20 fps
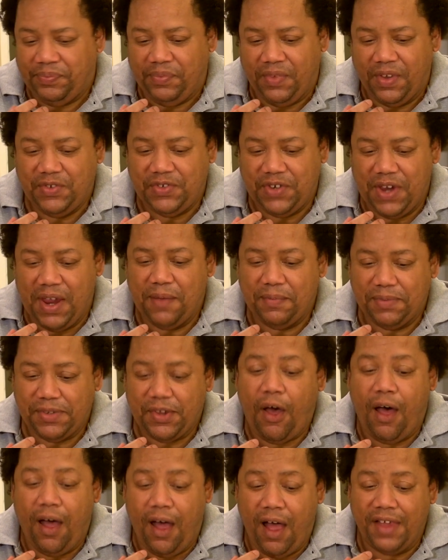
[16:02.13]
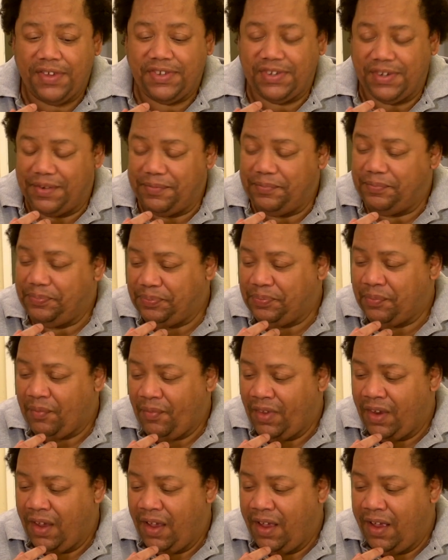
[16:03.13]
The jam's awesome.
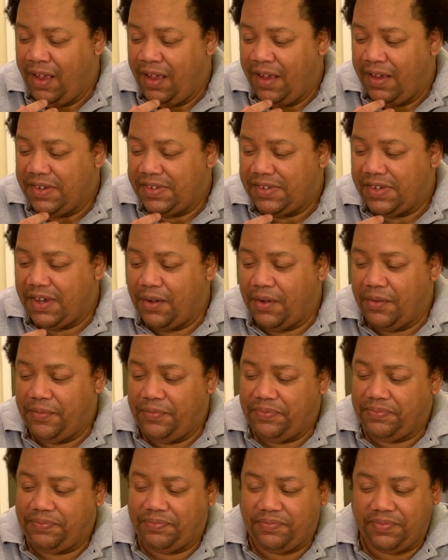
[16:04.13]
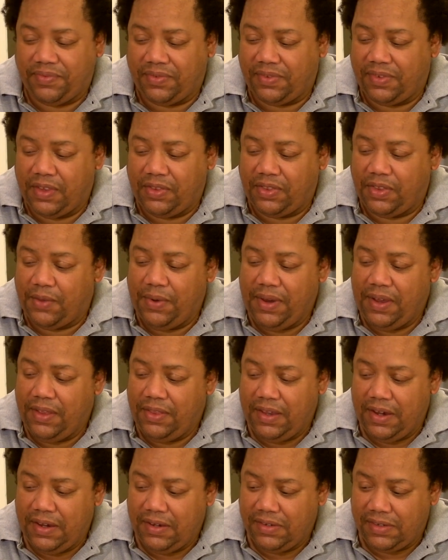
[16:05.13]
So the three of
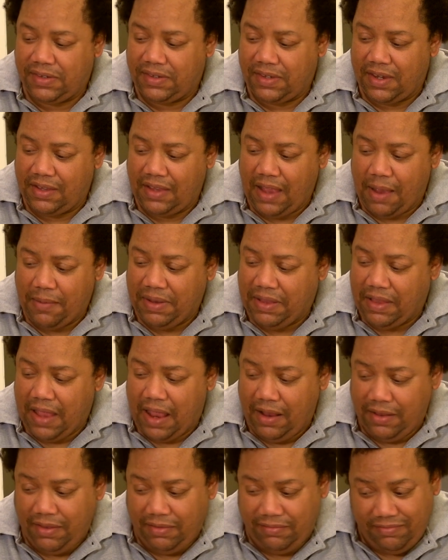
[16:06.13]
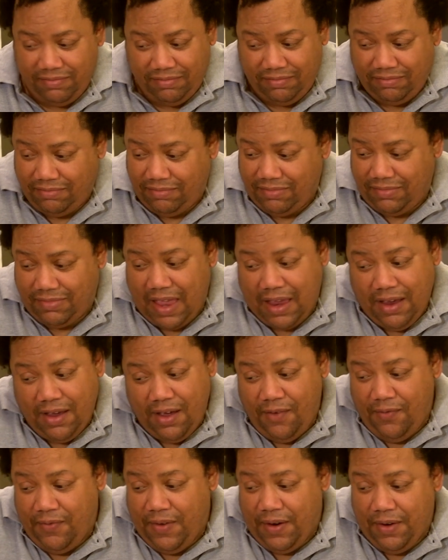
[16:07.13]
these, I mean, they
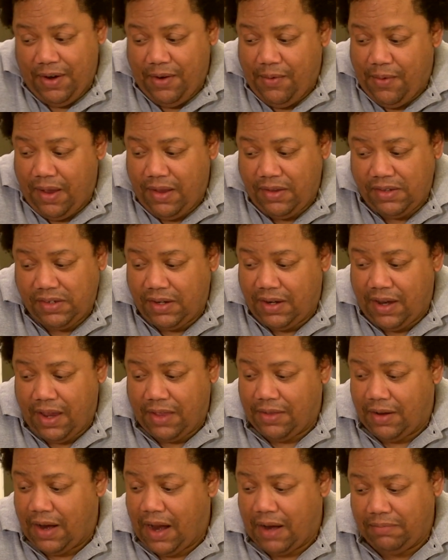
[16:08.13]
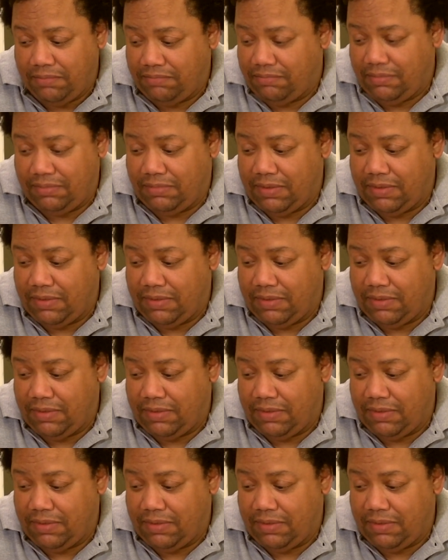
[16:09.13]
go very well together.